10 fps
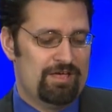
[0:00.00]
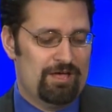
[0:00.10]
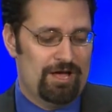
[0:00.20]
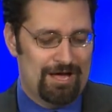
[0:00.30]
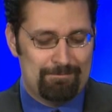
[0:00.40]

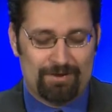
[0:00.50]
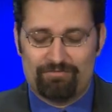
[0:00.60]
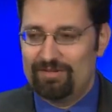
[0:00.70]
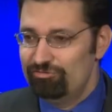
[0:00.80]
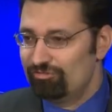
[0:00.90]
But
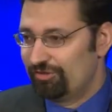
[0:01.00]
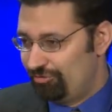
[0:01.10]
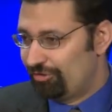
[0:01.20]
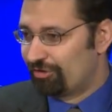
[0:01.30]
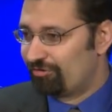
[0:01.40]
eventually, to
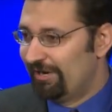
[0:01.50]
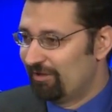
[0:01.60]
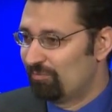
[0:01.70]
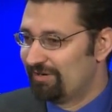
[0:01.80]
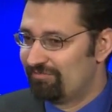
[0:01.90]
her credit,
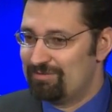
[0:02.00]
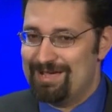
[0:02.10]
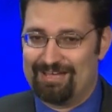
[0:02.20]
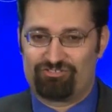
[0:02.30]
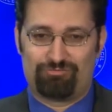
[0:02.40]
one of them
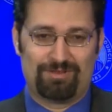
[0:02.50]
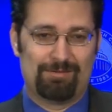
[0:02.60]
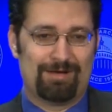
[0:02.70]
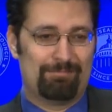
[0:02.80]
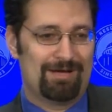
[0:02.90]
asked me
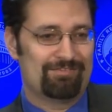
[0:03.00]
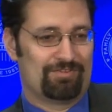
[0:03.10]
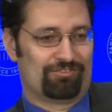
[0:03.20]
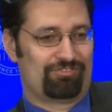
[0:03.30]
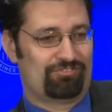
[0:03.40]
about my
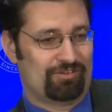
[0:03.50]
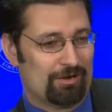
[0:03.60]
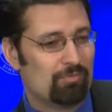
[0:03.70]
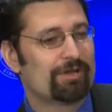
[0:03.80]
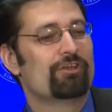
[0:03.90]
views. She said, "I
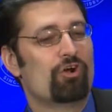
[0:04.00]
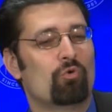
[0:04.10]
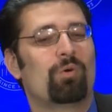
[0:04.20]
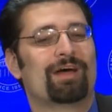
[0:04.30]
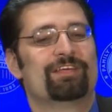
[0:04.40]
want to know
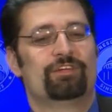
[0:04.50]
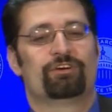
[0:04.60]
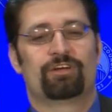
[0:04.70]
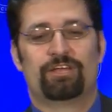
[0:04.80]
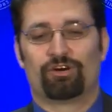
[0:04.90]
why
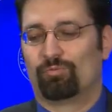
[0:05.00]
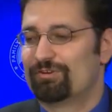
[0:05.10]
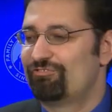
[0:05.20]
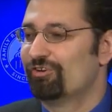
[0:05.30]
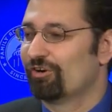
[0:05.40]
you're here.
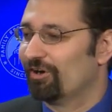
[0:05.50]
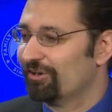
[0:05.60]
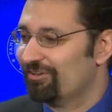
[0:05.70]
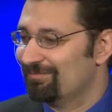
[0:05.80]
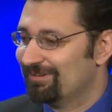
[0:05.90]
What's your
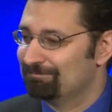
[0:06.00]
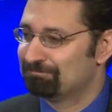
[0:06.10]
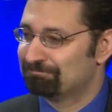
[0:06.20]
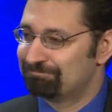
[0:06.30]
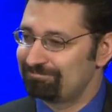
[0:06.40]
argument?"
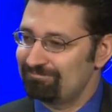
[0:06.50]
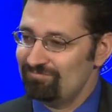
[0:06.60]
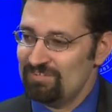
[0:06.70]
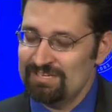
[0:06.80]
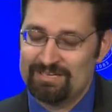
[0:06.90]

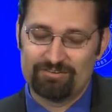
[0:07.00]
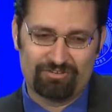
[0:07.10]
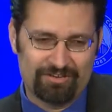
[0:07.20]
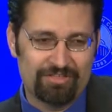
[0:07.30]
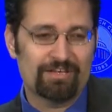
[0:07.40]
And I said,
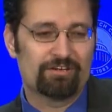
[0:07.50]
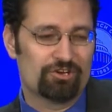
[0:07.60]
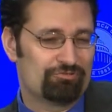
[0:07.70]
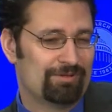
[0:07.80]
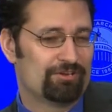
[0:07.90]
"I think I could
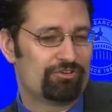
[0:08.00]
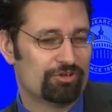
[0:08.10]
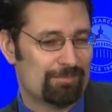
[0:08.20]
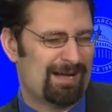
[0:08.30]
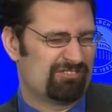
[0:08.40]
explain to you in
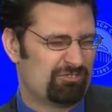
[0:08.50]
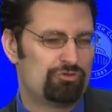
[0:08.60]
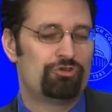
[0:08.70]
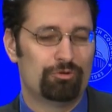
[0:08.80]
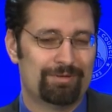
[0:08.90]
about
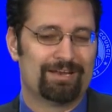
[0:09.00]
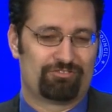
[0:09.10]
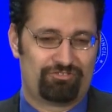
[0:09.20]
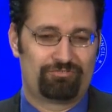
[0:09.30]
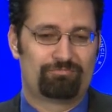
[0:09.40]
2
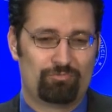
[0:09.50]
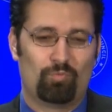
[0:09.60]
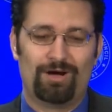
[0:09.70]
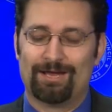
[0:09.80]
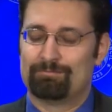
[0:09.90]
minutes
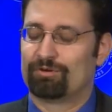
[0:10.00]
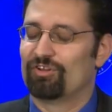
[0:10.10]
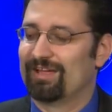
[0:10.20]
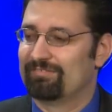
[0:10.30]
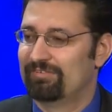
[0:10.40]
why I'm
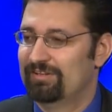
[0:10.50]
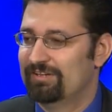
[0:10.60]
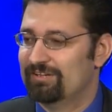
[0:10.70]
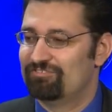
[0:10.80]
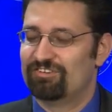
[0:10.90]
pro-life."
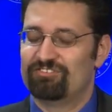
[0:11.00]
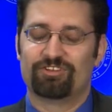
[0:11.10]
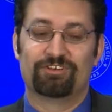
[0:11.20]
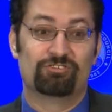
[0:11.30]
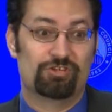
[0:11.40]
And she
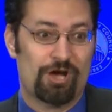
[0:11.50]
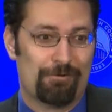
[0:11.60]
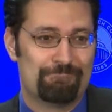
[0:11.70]
said, "Go."